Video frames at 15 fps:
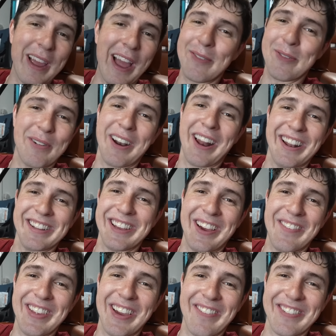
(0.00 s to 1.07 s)
we haven't run out of
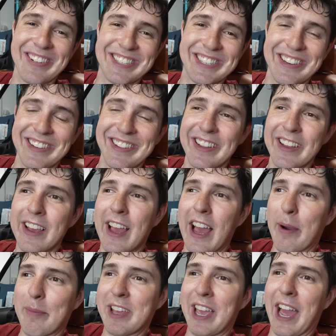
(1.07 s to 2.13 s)
time yet. We're still
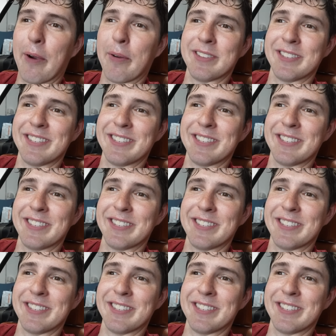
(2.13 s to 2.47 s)
how many hours